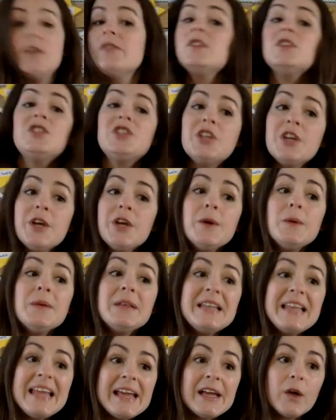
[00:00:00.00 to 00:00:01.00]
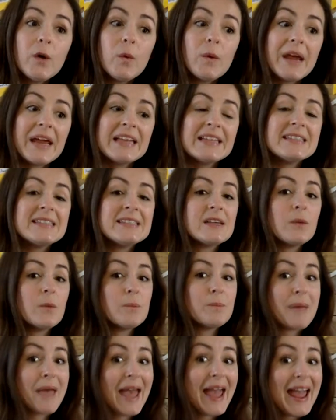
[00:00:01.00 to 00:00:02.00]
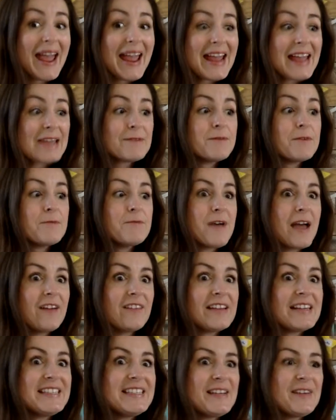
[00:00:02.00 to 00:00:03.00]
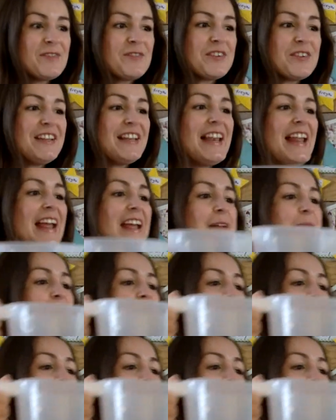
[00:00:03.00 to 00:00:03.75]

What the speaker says: the two liquids behave very differently.